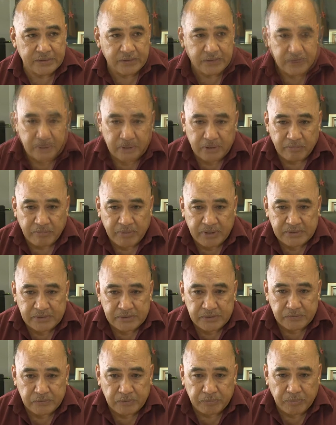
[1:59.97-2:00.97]
So other
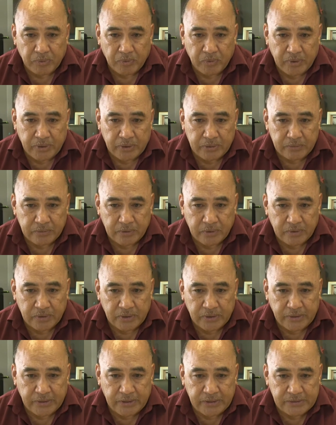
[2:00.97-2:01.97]
matters reported on
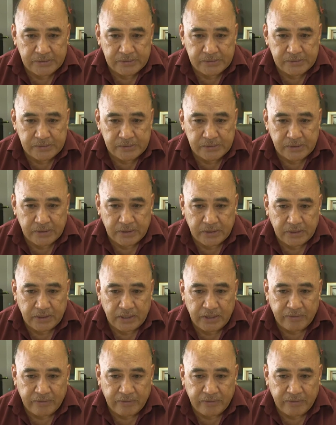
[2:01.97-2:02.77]
the case, I